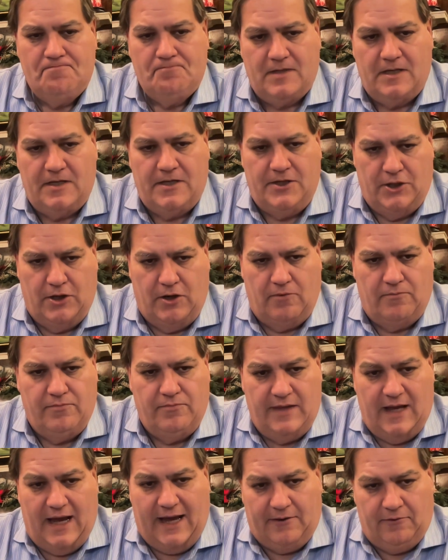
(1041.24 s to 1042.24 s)

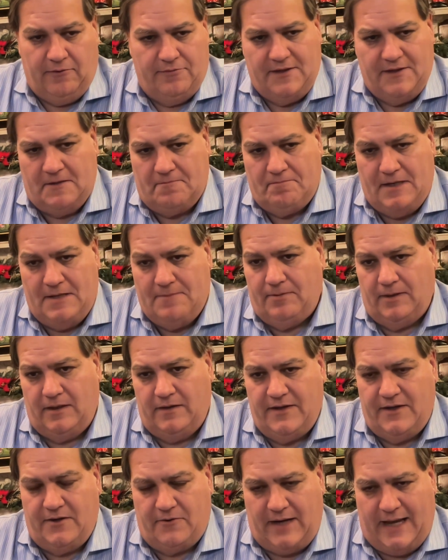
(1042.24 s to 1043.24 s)
I don't think people in
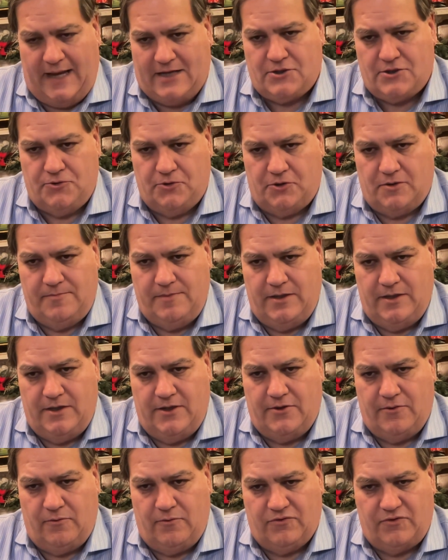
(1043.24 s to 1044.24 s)
the international
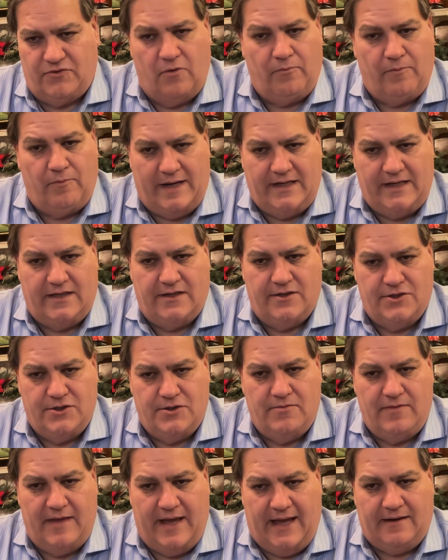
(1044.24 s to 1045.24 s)
community are so ready to
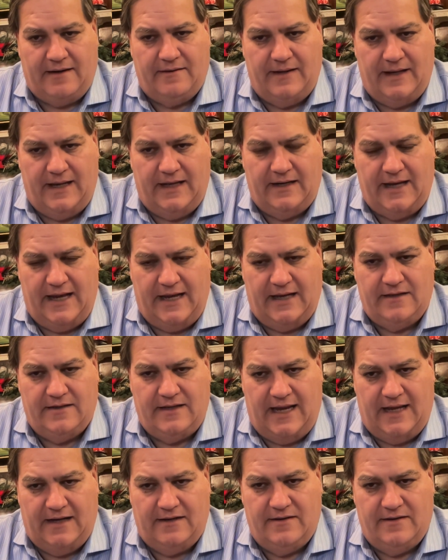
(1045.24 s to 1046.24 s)
do that. And